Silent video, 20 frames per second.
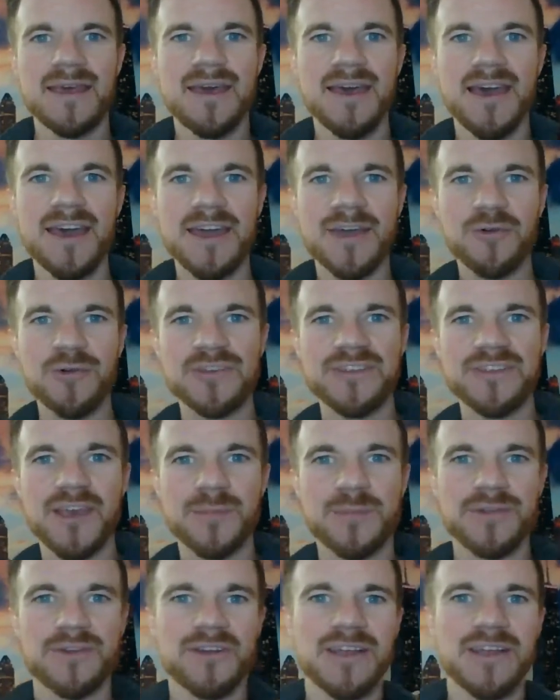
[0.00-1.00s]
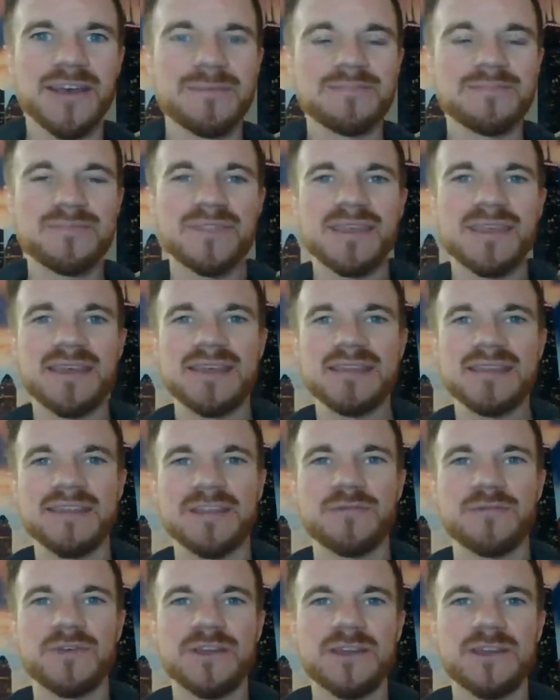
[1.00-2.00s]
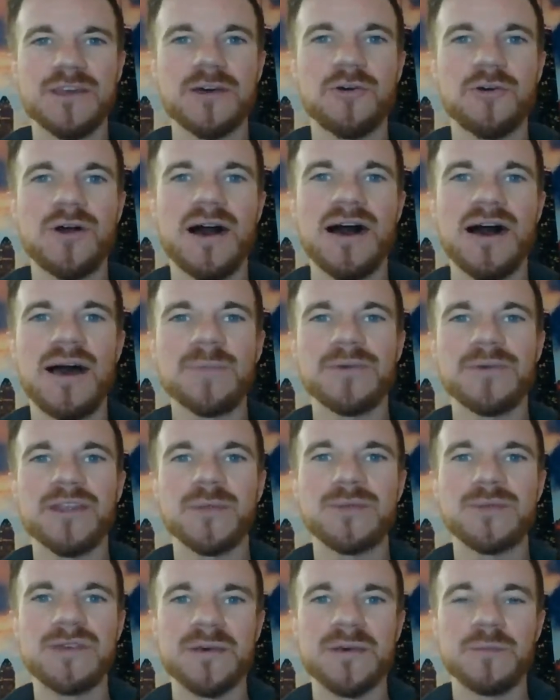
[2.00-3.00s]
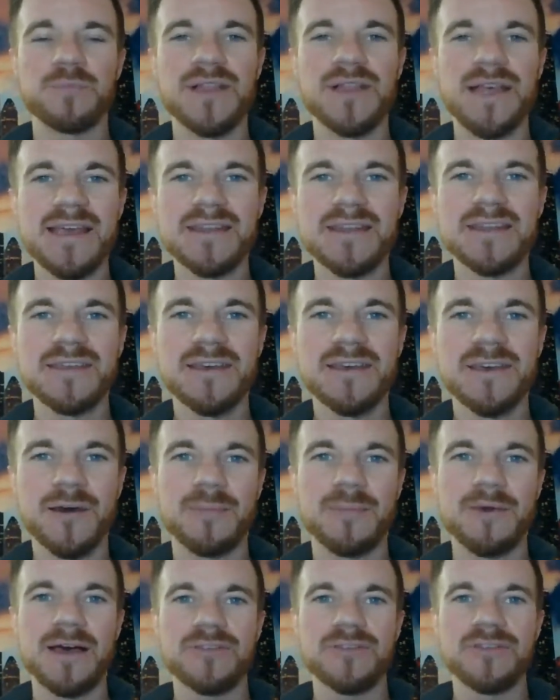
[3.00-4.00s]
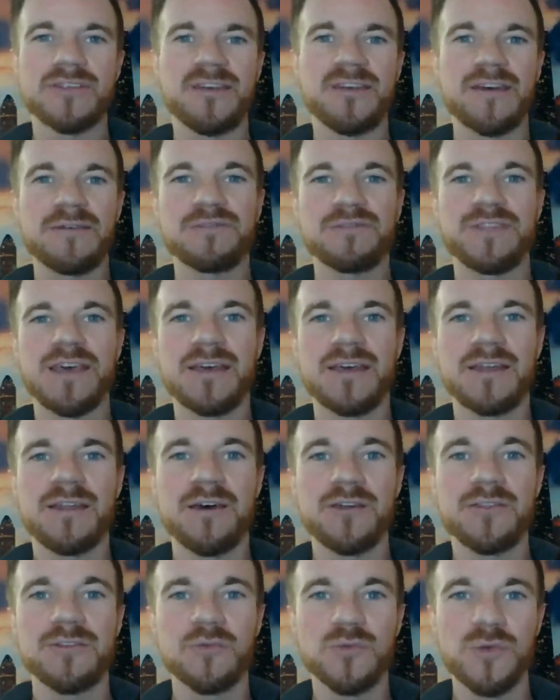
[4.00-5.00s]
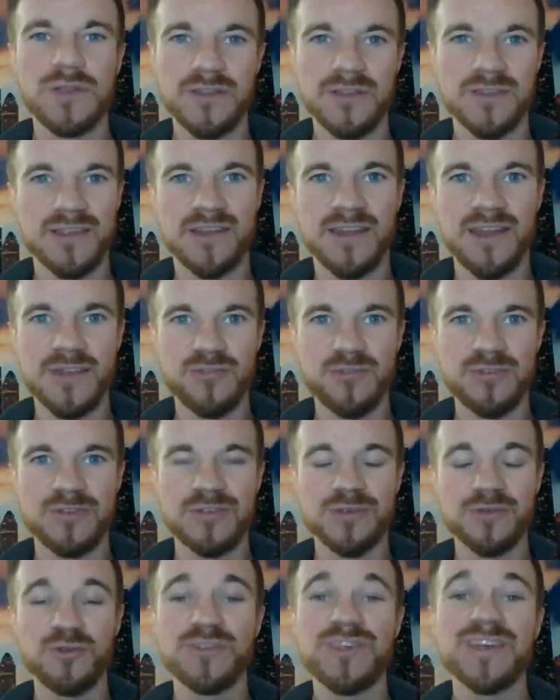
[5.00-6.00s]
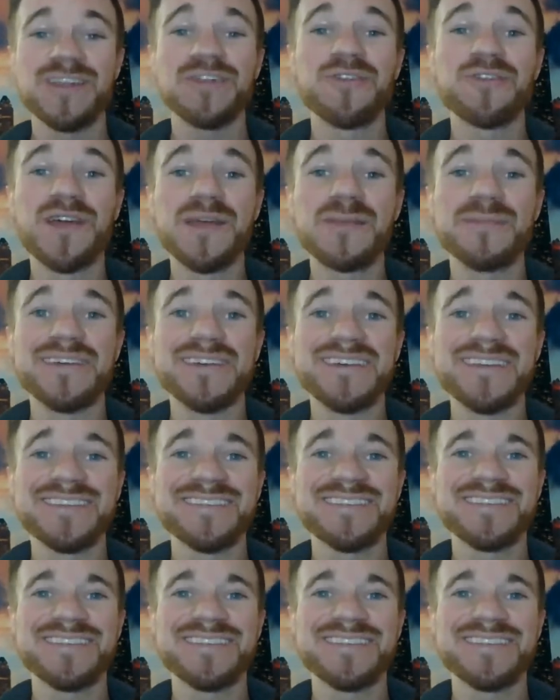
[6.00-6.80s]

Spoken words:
Hey, what's up, Internet? In this video, I'm going to be complaining about stuff that other real estate agents do that annoy me.